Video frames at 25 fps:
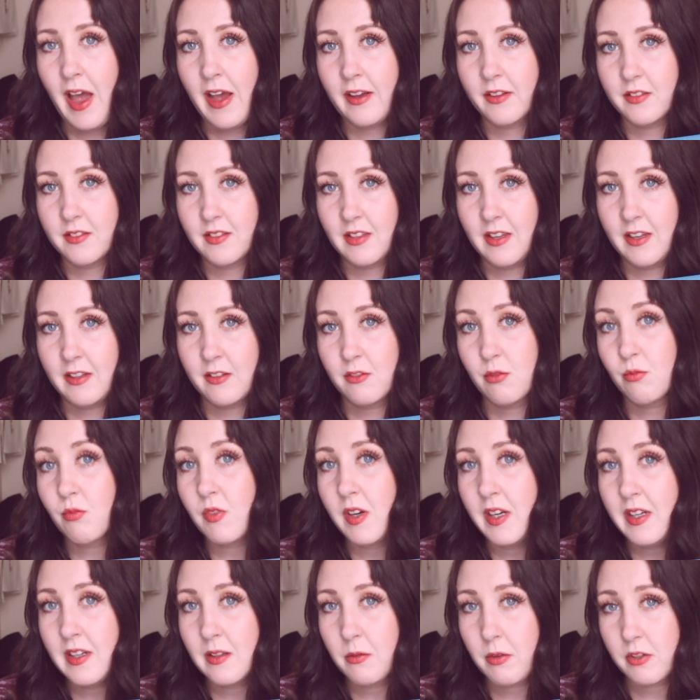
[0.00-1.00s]
as it's
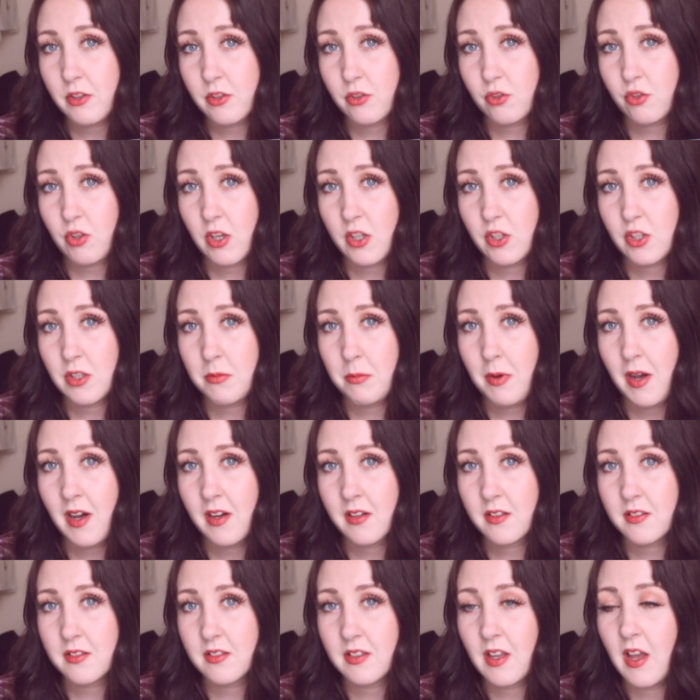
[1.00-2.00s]
reading registration
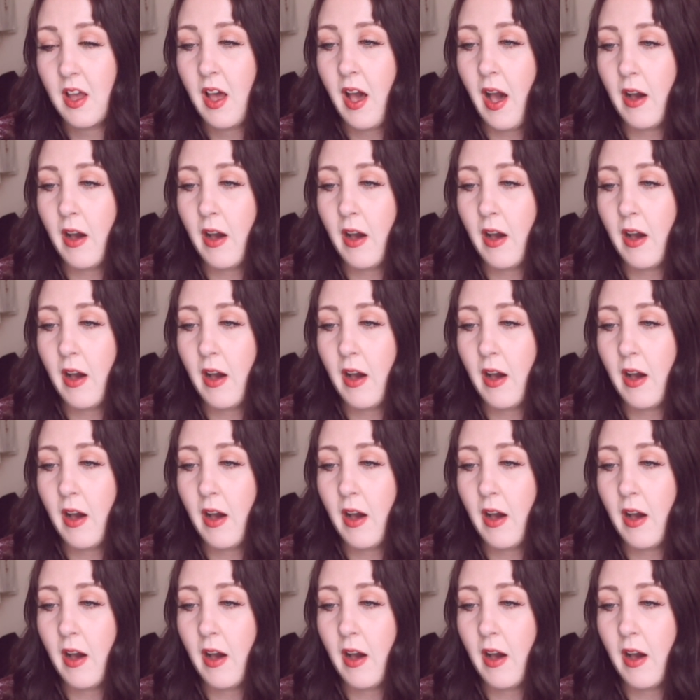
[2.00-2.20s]
marks.